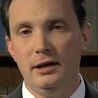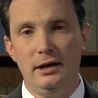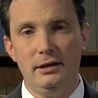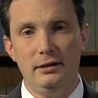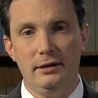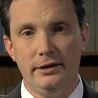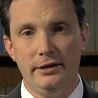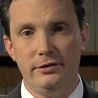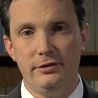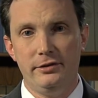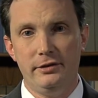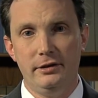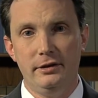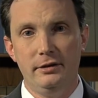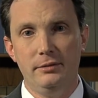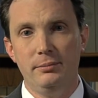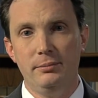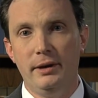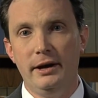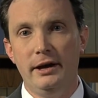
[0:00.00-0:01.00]
links
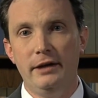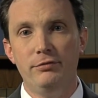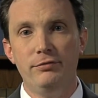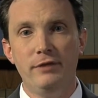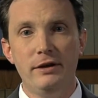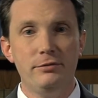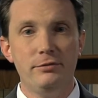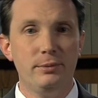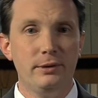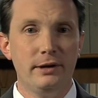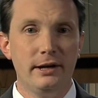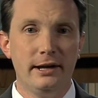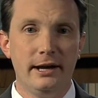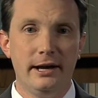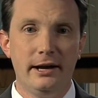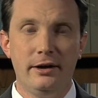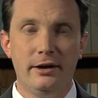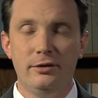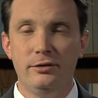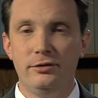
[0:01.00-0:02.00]
to my Facebook
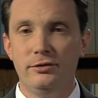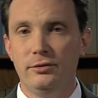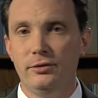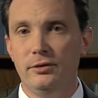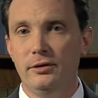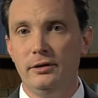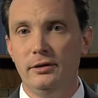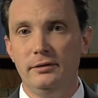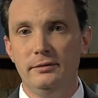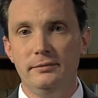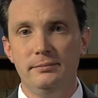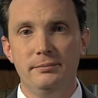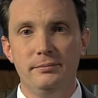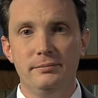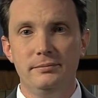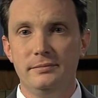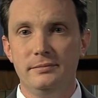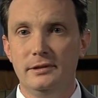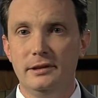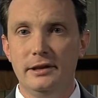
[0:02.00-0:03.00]
accounts or
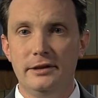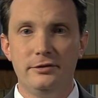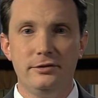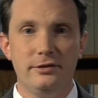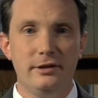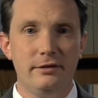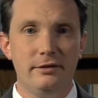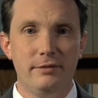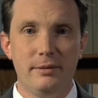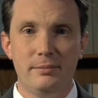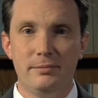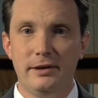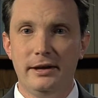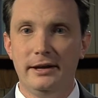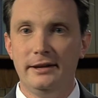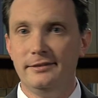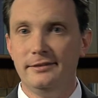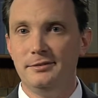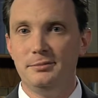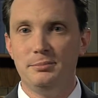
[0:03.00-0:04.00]
legislative
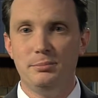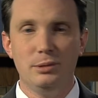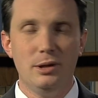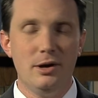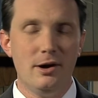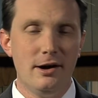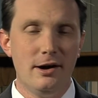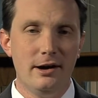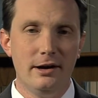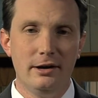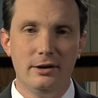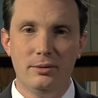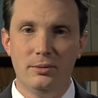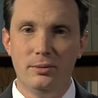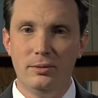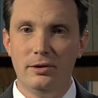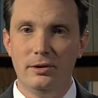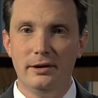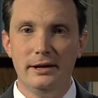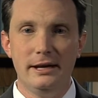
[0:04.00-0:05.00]
updates, blog,
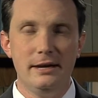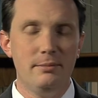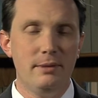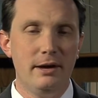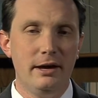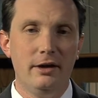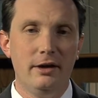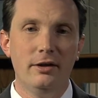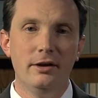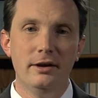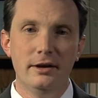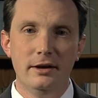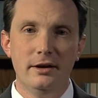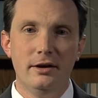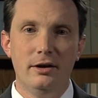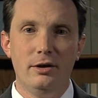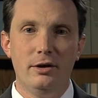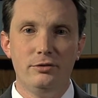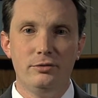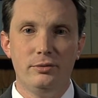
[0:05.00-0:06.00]
or email,
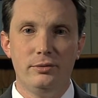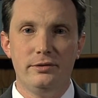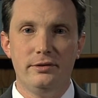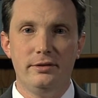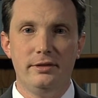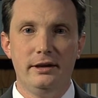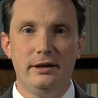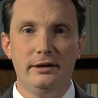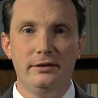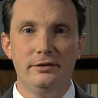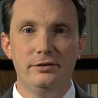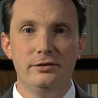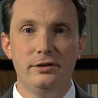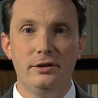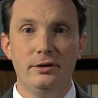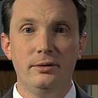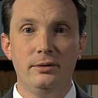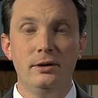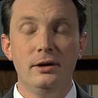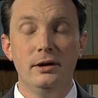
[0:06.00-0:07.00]
all sorts of things.
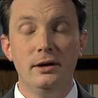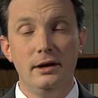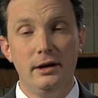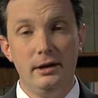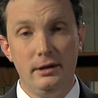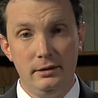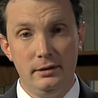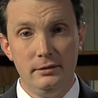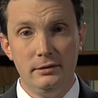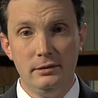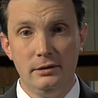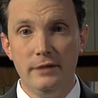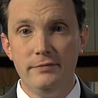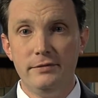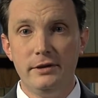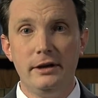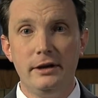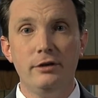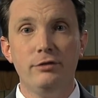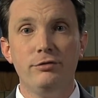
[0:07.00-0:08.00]
So love
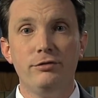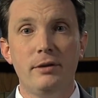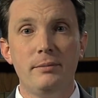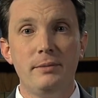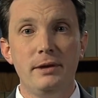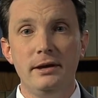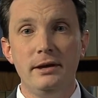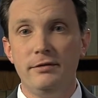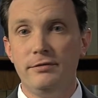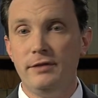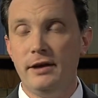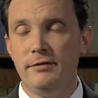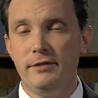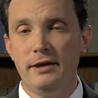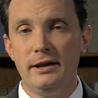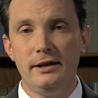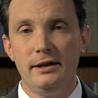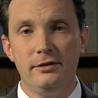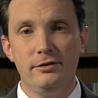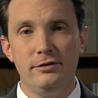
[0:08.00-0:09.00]
to hear from you. If you have
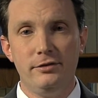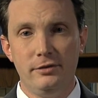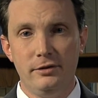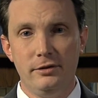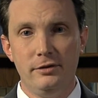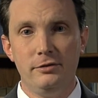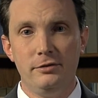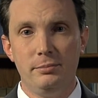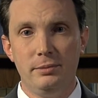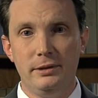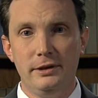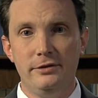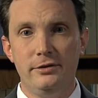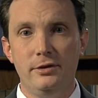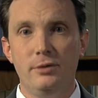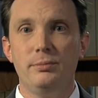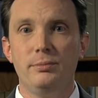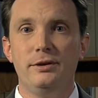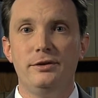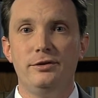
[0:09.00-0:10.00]
any concerns, please
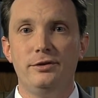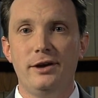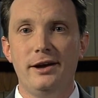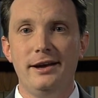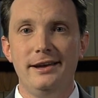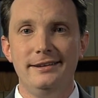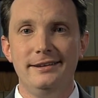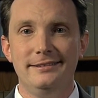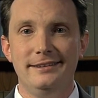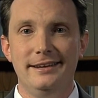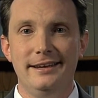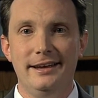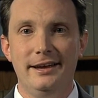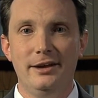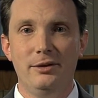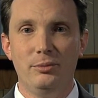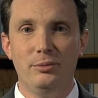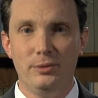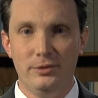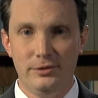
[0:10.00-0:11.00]
don't be shy,
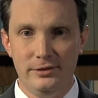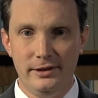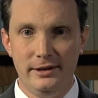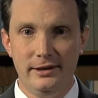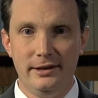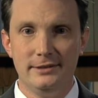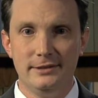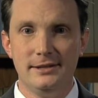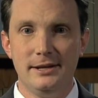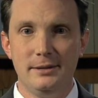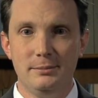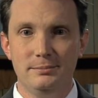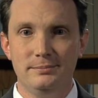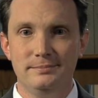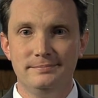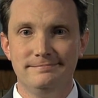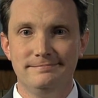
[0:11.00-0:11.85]
and we'll see you next time.